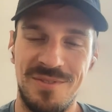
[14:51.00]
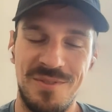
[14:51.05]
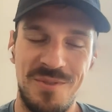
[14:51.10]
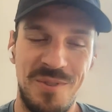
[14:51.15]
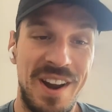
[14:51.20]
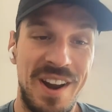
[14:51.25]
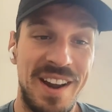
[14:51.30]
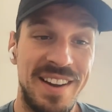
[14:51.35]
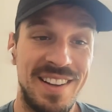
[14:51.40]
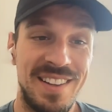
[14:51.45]

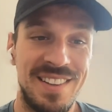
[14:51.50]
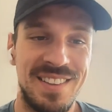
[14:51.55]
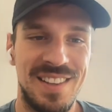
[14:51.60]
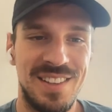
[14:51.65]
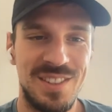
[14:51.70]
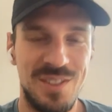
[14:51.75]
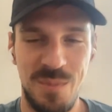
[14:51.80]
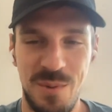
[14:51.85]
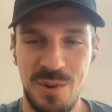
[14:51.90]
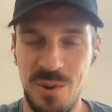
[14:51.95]
Right,
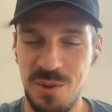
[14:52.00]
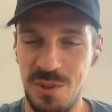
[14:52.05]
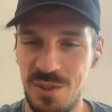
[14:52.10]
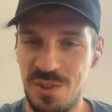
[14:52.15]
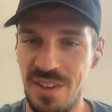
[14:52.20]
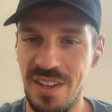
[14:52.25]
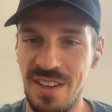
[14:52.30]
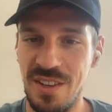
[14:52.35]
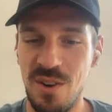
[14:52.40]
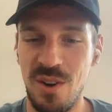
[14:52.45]
that's super cool.
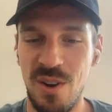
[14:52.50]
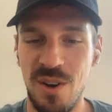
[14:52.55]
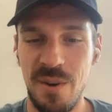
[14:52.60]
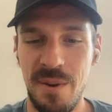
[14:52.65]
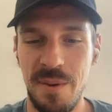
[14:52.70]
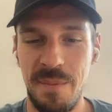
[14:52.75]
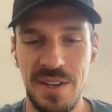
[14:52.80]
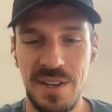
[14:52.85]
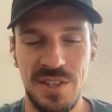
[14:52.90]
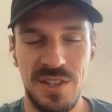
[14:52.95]
So you
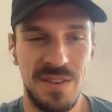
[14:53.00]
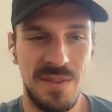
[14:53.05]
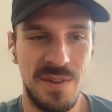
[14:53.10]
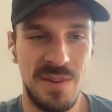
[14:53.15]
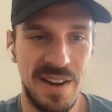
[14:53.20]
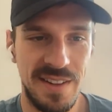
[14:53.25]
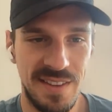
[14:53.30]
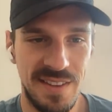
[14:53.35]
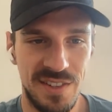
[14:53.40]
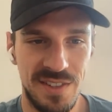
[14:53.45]
already mentioned,
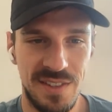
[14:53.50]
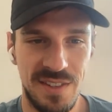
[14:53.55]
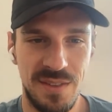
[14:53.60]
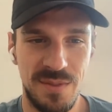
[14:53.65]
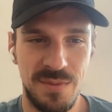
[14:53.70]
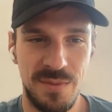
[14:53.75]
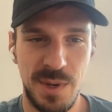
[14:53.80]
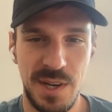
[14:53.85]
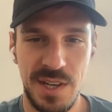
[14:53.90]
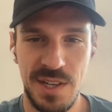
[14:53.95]
right, there's
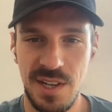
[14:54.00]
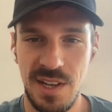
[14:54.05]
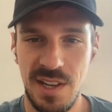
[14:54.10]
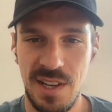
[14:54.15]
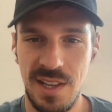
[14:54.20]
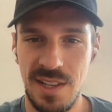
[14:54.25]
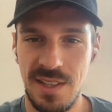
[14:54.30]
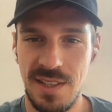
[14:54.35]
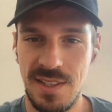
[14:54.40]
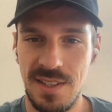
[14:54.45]
this
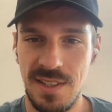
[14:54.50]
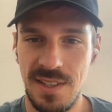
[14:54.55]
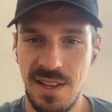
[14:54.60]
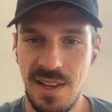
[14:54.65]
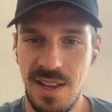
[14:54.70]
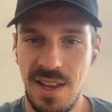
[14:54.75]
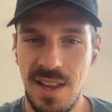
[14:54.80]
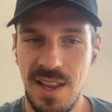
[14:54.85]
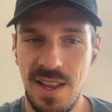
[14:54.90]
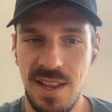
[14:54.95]
widget,
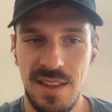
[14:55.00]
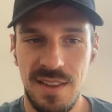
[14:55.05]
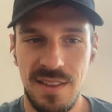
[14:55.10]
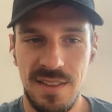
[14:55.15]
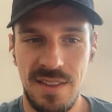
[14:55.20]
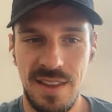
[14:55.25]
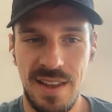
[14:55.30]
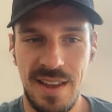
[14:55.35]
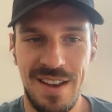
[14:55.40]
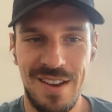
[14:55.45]

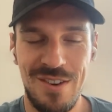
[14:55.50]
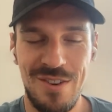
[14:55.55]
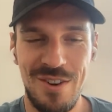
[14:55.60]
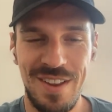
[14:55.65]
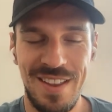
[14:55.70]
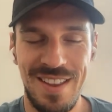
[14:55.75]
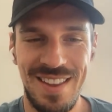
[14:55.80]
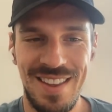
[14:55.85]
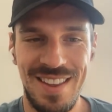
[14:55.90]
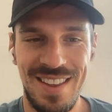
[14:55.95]

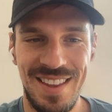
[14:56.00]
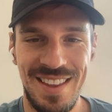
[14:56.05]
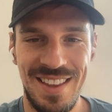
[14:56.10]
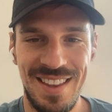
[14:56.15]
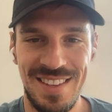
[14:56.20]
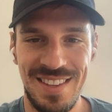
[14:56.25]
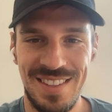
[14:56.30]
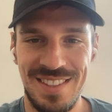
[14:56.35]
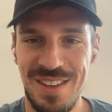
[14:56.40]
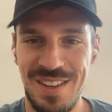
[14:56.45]
there
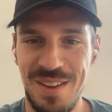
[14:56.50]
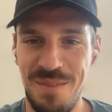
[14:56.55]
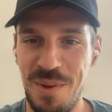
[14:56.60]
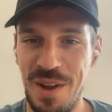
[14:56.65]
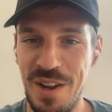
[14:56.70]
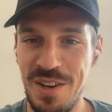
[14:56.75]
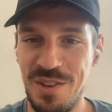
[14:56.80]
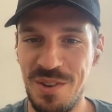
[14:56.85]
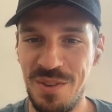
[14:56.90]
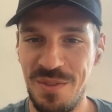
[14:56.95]
is a
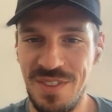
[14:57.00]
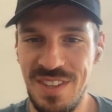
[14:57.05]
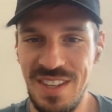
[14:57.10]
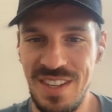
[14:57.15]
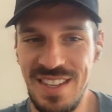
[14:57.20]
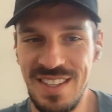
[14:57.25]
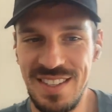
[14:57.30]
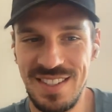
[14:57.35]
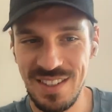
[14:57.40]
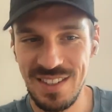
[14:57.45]
bunch of
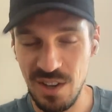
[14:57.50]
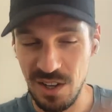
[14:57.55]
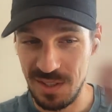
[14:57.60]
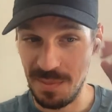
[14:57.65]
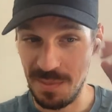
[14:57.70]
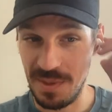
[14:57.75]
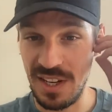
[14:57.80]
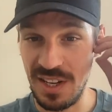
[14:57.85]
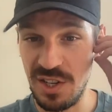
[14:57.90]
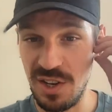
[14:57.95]
these
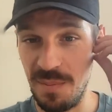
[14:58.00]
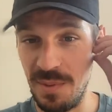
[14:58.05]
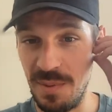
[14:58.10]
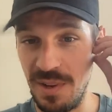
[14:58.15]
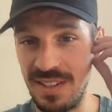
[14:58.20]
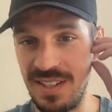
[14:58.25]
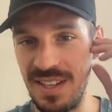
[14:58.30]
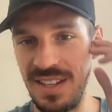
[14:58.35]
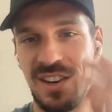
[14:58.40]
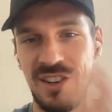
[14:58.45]
customization
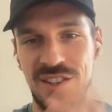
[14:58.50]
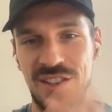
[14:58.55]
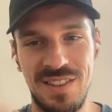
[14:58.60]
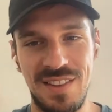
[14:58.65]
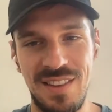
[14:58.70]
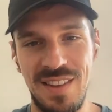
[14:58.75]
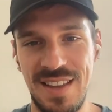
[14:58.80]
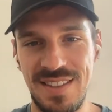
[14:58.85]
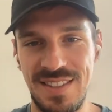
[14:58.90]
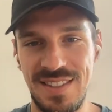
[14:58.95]
ability,
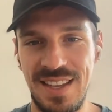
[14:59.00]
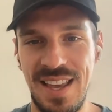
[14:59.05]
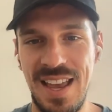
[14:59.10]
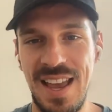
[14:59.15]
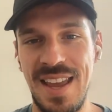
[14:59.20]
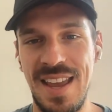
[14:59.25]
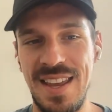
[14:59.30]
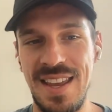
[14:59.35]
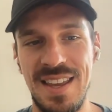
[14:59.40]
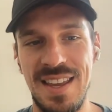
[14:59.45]
there's
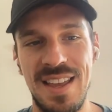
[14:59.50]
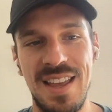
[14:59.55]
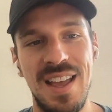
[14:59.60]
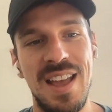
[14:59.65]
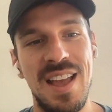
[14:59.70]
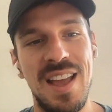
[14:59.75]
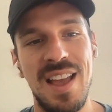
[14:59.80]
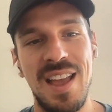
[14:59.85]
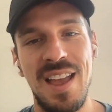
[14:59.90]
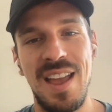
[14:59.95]
SDK
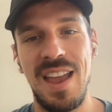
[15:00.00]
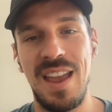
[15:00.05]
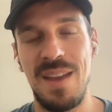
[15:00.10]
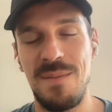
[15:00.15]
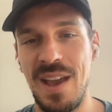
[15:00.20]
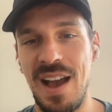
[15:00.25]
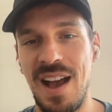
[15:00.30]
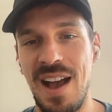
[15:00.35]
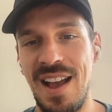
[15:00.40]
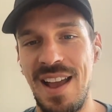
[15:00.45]

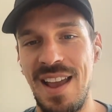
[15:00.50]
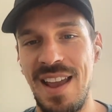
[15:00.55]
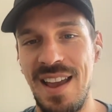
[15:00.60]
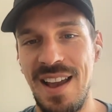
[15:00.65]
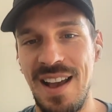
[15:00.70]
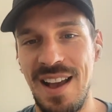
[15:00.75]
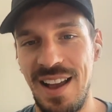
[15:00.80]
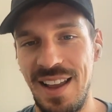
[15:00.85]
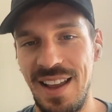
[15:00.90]
API,